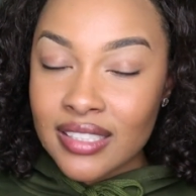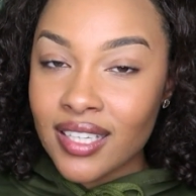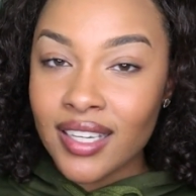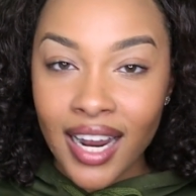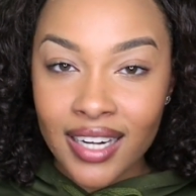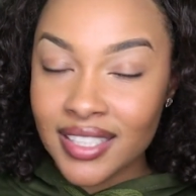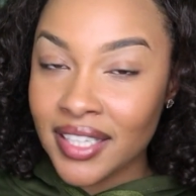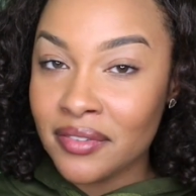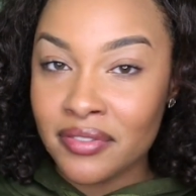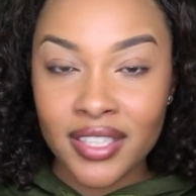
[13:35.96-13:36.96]
10 out of
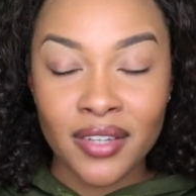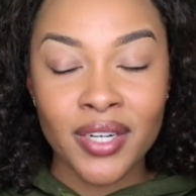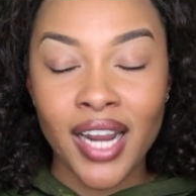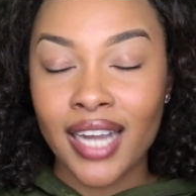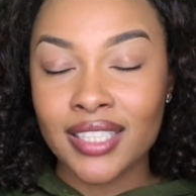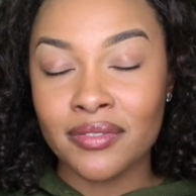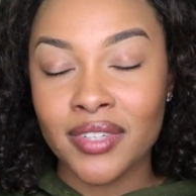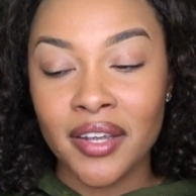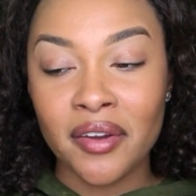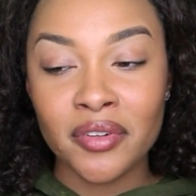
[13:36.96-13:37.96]
10 fucking reaction
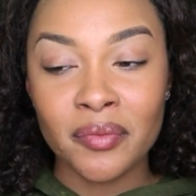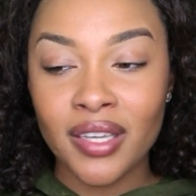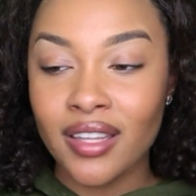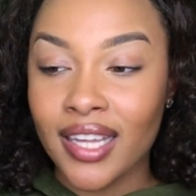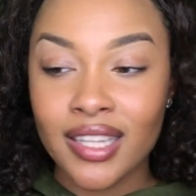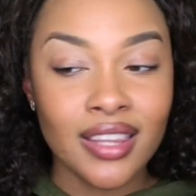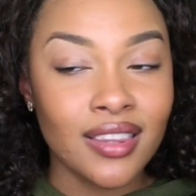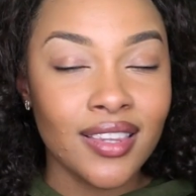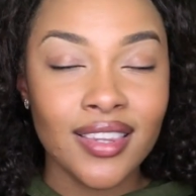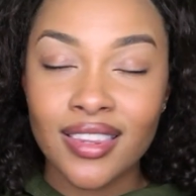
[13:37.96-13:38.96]
video for me. Like,
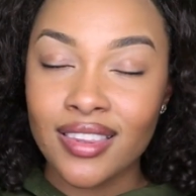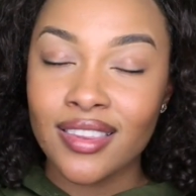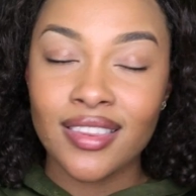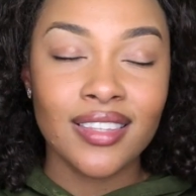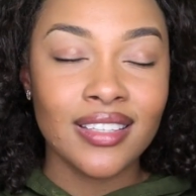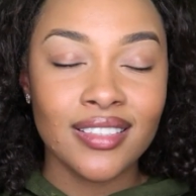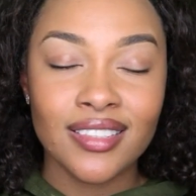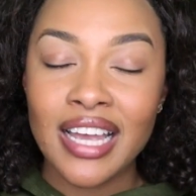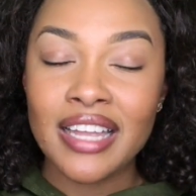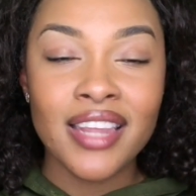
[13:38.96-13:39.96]

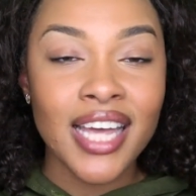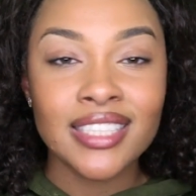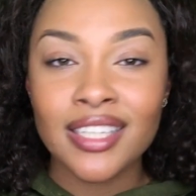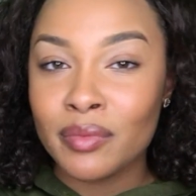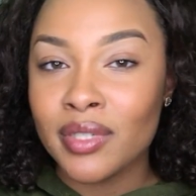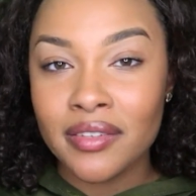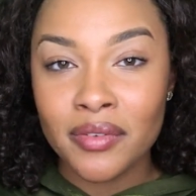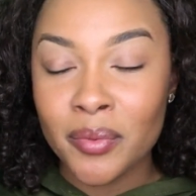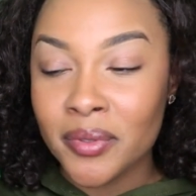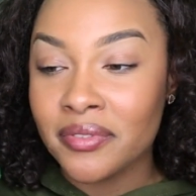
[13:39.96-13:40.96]
that's
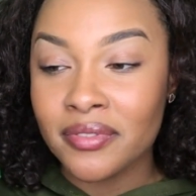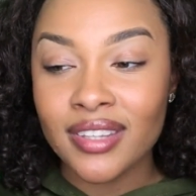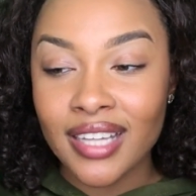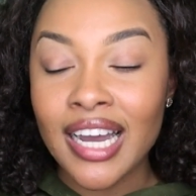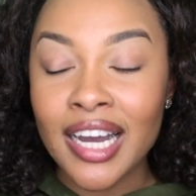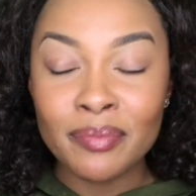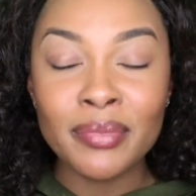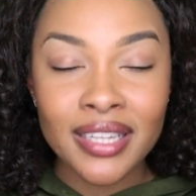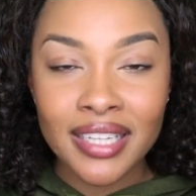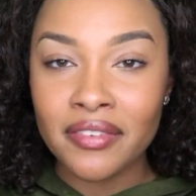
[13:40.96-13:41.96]
unbelievable.
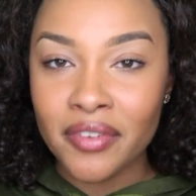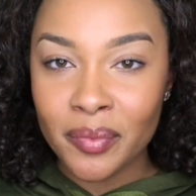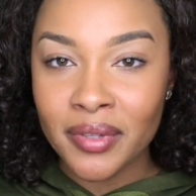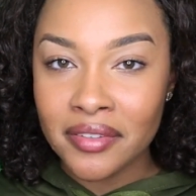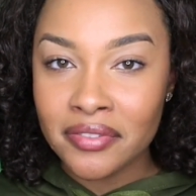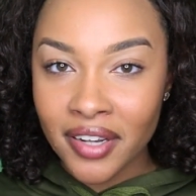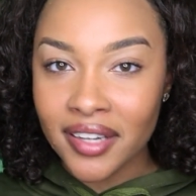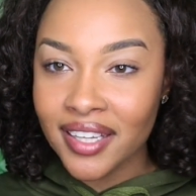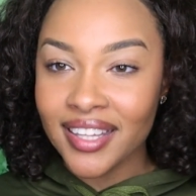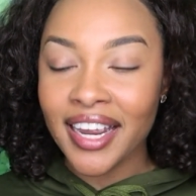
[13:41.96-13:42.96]
Unbelievably
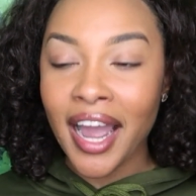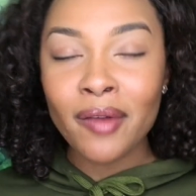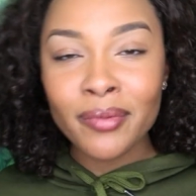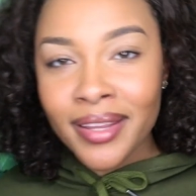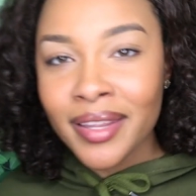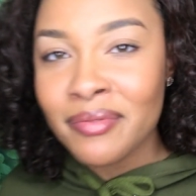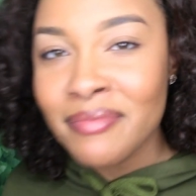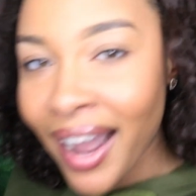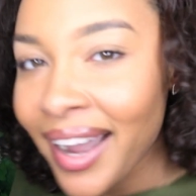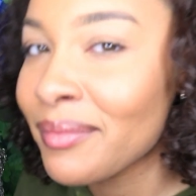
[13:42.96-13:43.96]
funny. Like, I'm really
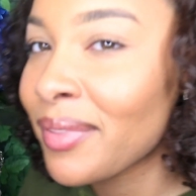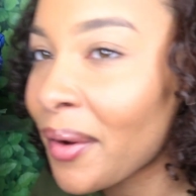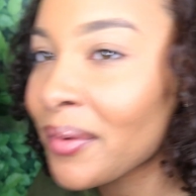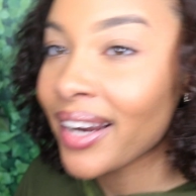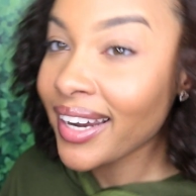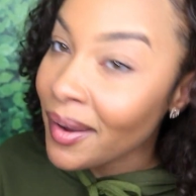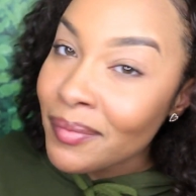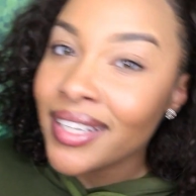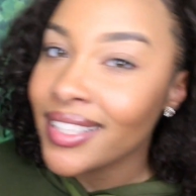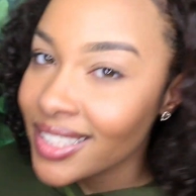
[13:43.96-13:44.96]
mind blown right now
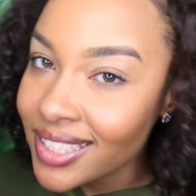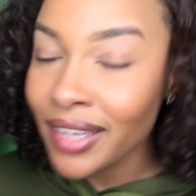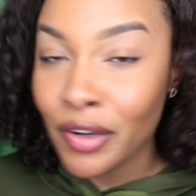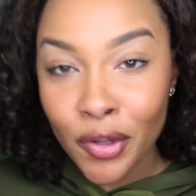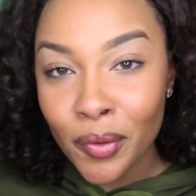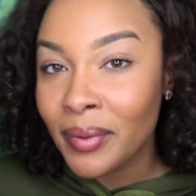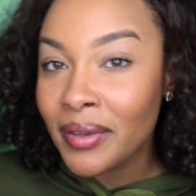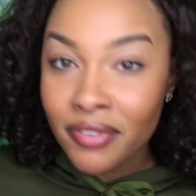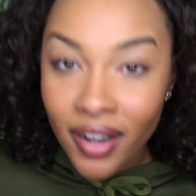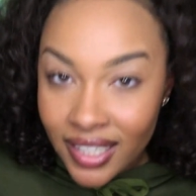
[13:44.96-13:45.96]
because shit do
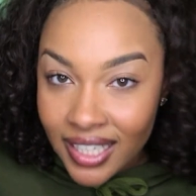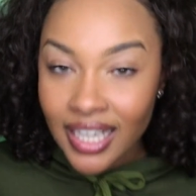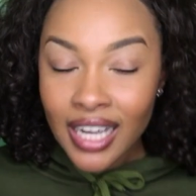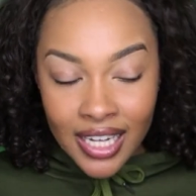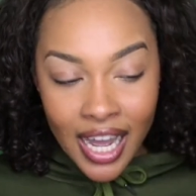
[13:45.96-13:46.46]
be funny.